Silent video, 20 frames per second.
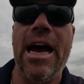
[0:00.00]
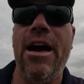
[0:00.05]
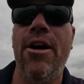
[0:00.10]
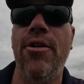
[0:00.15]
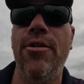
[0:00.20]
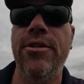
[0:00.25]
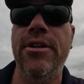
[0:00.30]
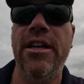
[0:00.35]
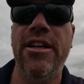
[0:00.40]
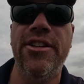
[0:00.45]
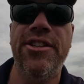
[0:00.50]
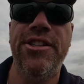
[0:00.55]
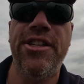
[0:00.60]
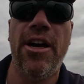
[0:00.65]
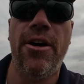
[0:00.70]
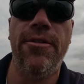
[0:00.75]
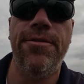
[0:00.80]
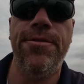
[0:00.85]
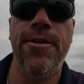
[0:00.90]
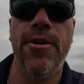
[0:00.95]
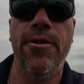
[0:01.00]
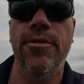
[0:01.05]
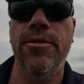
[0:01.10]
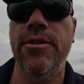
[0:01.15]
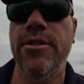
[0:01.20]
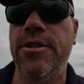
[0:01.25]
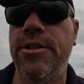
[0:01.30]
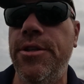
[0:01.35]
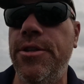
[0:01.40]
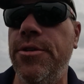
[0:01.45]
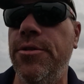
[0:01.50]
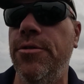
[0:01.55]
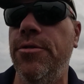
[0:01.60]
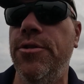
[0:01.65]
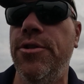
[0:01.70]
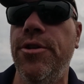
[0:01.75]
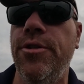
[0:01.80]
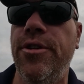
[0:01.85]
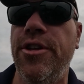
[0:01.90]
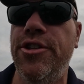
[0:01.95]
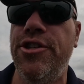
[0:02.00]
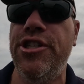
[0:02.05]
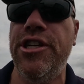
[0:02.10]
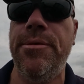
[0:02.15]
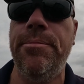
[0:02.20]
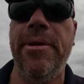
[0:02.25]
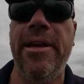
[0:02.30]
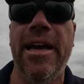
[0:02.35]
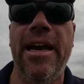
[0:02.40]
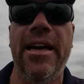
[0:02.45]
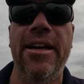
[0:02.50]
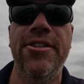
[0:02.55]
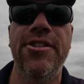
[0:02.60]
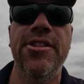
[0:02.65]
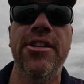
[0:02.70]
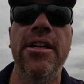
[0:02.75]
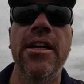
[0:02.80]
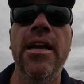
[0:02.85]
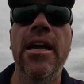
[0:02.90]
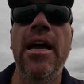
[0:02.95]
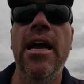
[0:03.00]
out a cell phone to do the GPS.